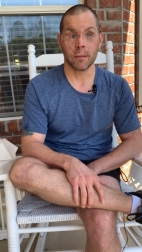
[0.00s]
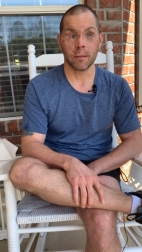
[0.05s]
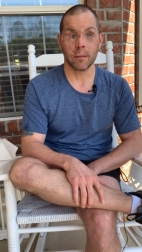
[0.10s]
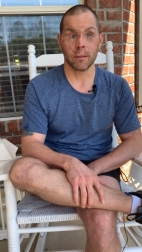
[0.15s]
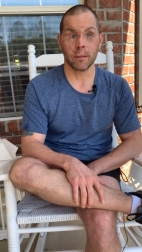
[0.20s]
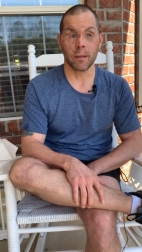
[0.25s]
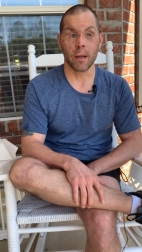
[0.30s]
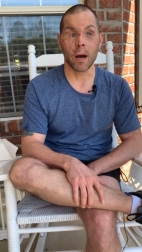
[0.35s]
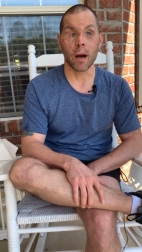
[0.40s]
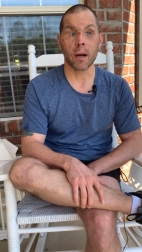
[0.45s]

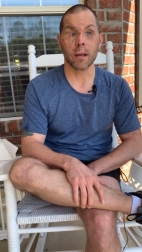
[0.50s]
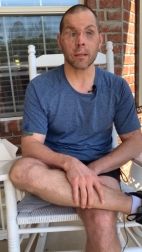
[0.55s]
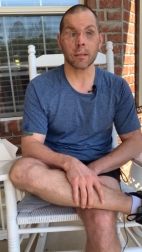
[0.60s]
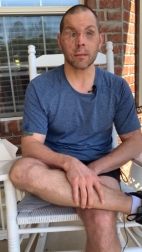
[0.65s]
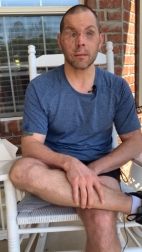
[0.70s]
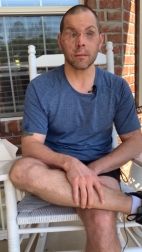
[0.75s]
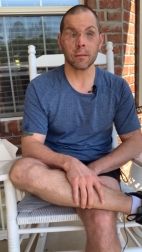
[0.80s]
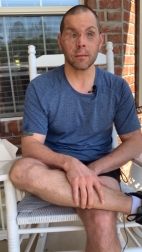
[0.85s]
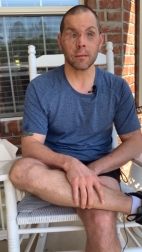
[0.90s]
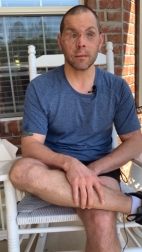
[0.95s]
not
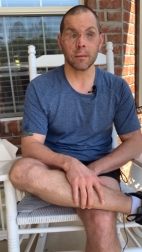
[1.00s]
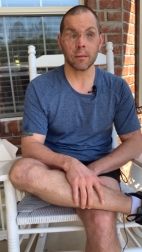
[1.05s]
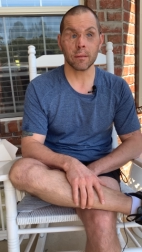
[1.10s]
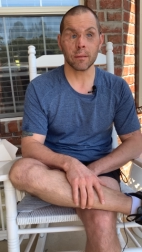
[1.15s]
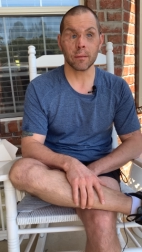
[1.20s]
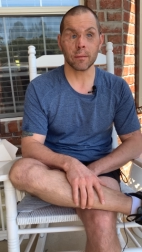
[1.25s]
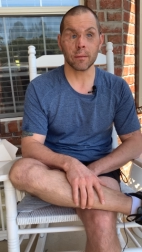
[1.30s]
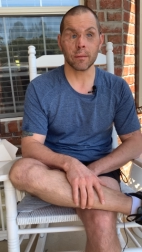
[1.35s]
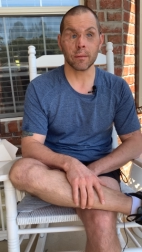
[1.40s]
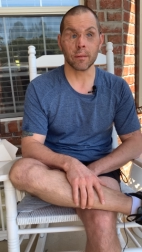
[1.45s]

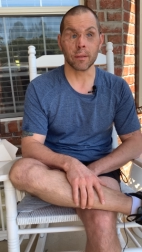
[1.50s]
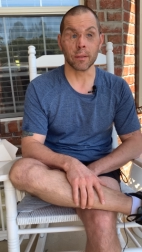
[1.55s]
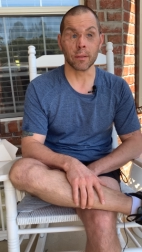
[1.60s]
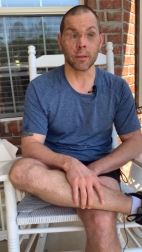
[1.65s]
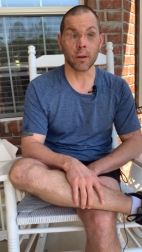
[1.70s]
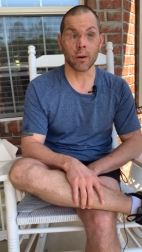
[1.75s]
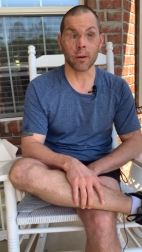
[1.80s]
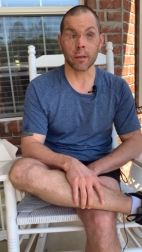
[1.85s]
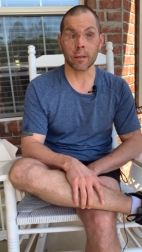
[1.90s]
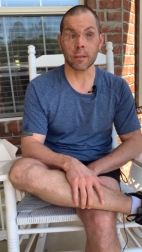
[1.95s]
the
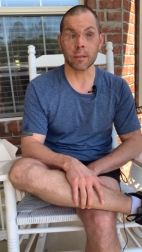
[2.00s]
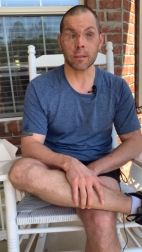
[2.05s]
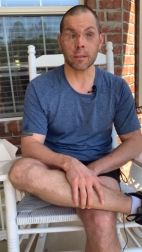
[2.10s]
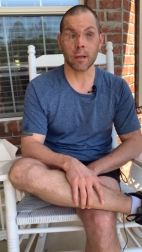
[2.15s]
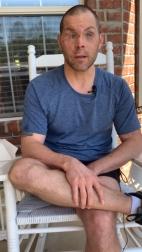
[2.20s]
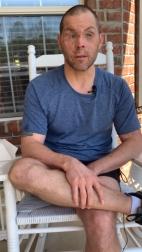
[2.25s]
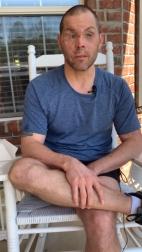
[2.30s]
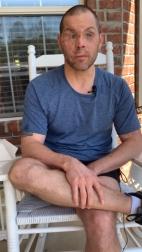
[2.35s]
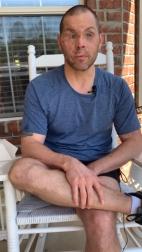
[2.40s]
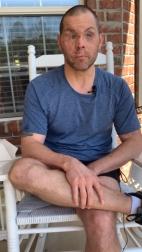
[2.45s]
dark
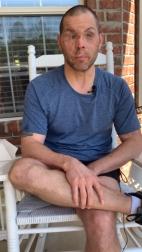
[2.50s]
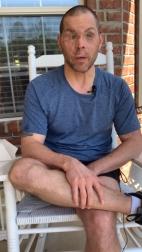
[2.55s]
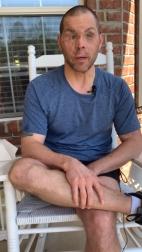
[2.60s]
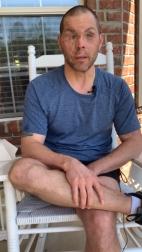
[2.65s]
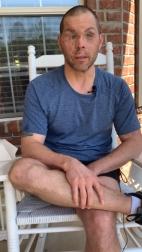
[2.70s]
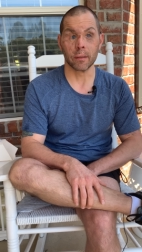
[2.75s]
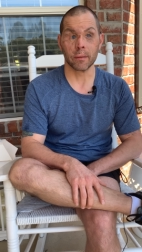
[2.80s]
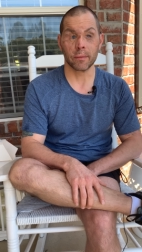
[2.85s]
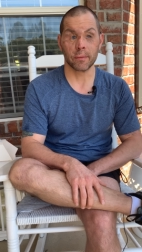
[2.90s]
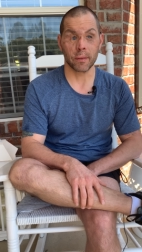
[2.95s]
itself,
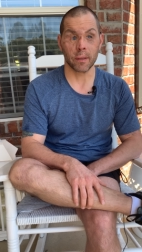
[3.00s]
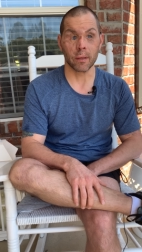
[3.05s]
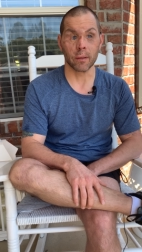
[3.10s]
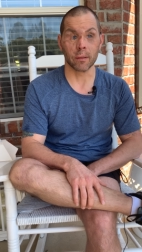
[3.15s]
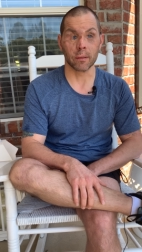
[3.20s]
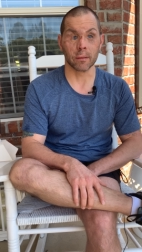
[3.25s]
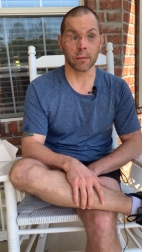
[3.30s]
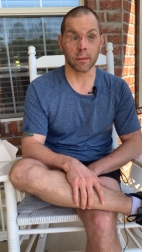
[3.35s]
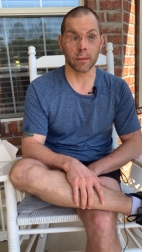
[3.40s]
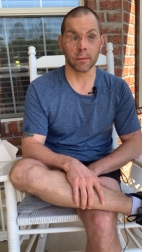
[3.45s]
but
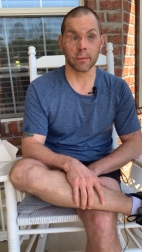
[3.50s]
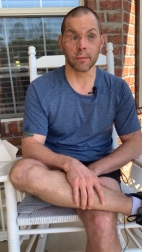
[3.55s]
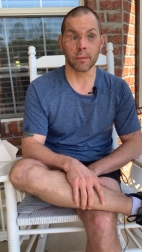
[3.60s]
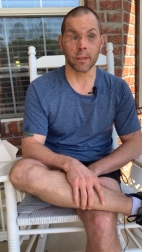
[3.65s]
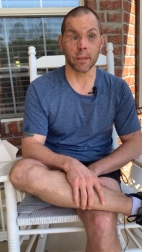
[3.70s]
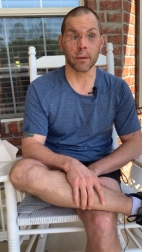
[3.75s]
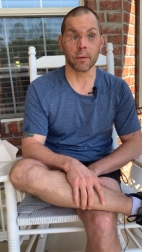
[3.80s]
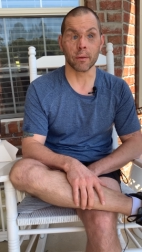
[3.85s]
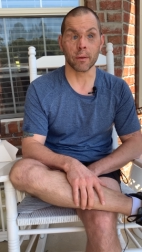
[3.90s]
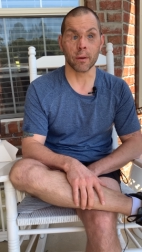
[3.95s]
fear of
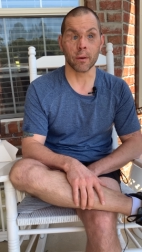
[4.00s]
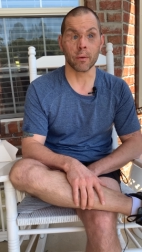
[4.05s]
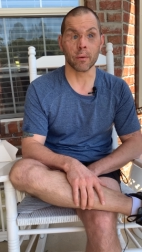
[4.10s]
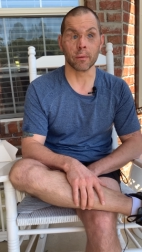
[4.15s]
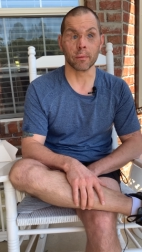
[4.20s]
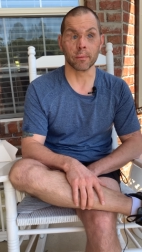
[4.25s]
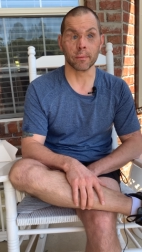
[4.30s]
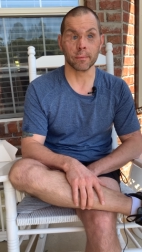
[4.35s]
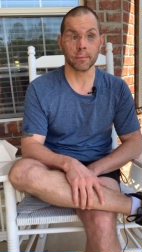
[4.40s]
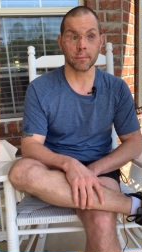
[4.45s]
the
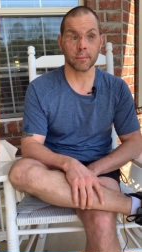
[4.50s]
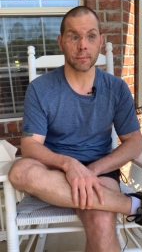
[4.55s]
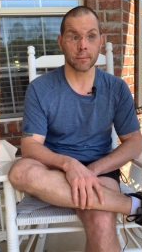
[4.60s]
unknown.